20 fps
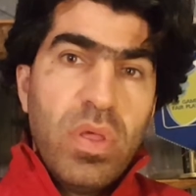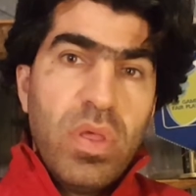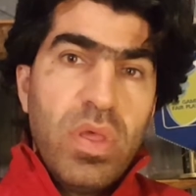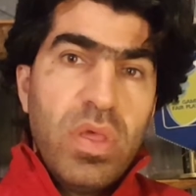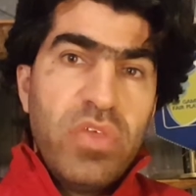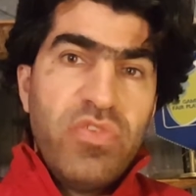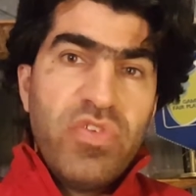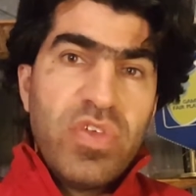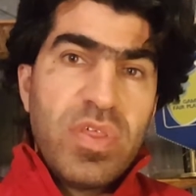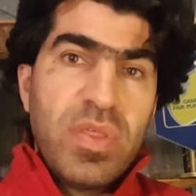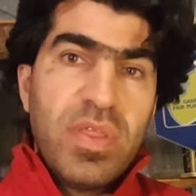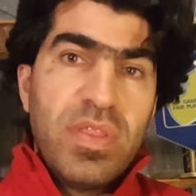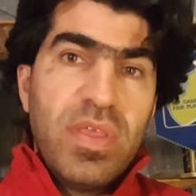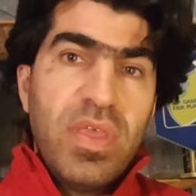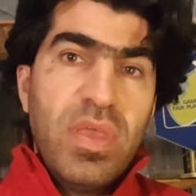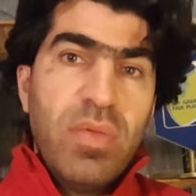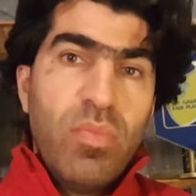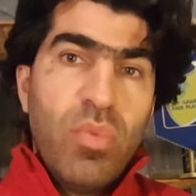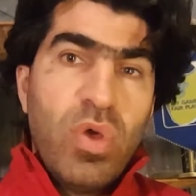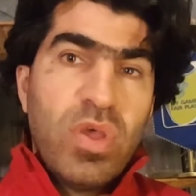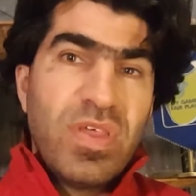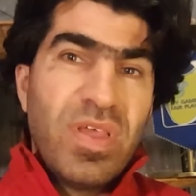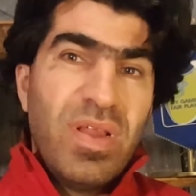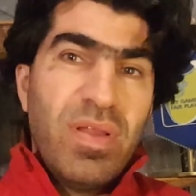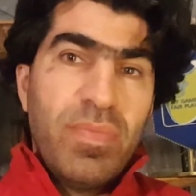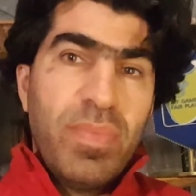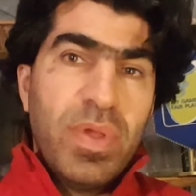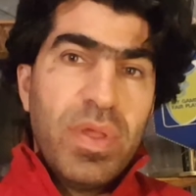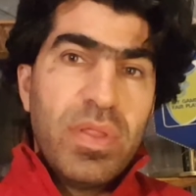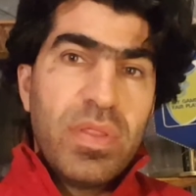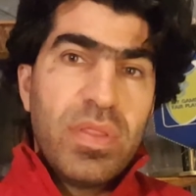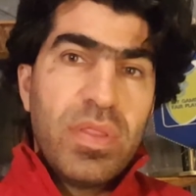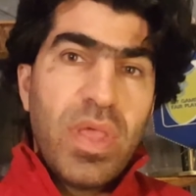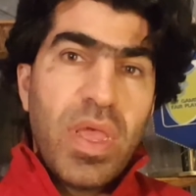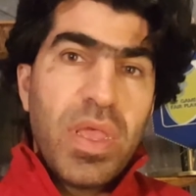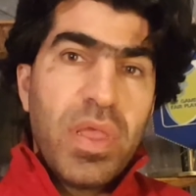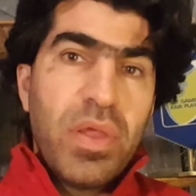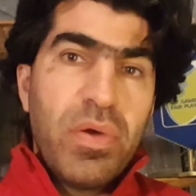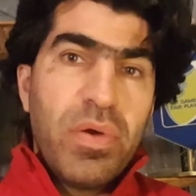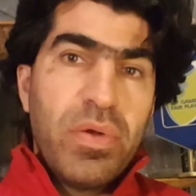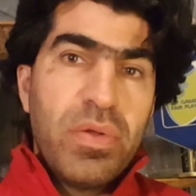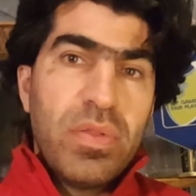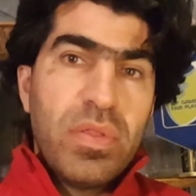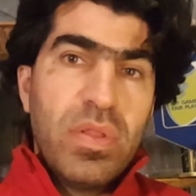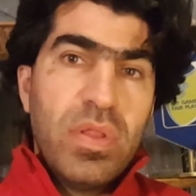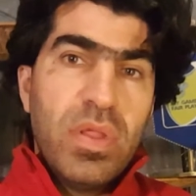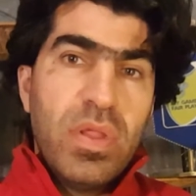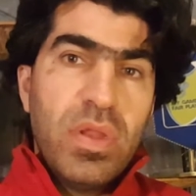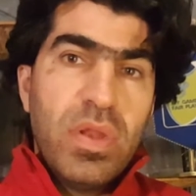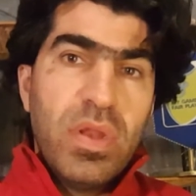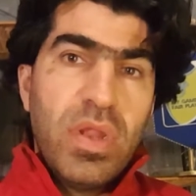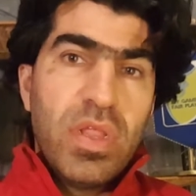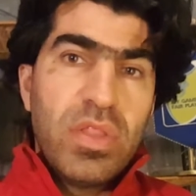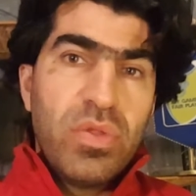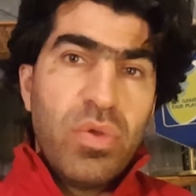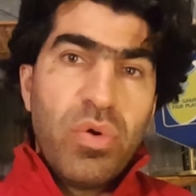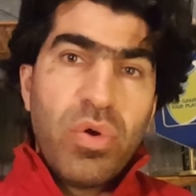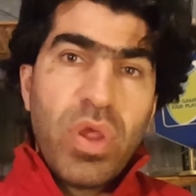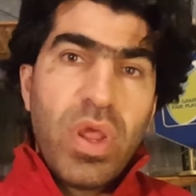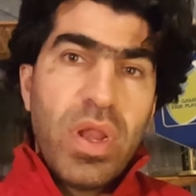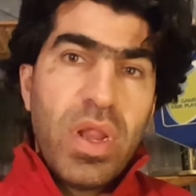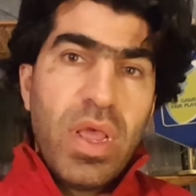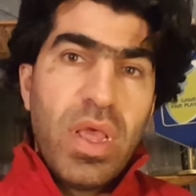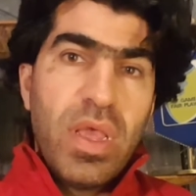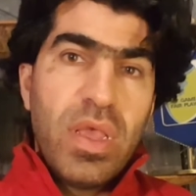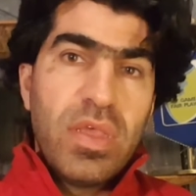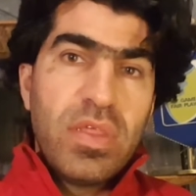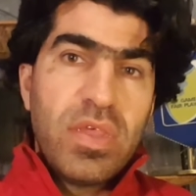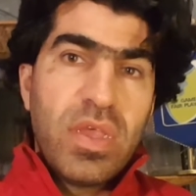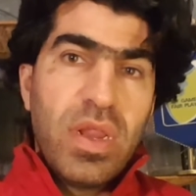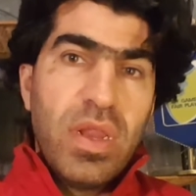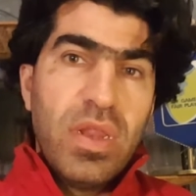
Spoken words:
It's just the team was a little bit tired, not organized.